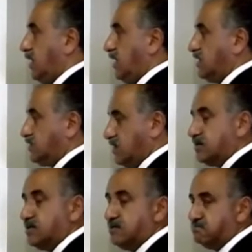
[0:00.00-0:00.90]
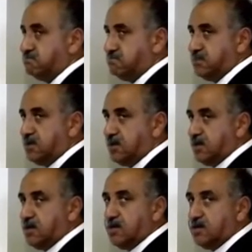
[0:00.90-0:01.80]
Alex said,
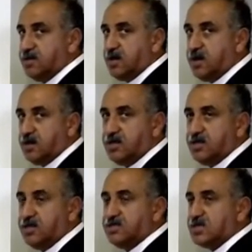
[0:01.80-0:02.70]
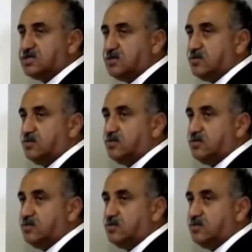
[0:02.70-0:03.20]
they hardly eat at home.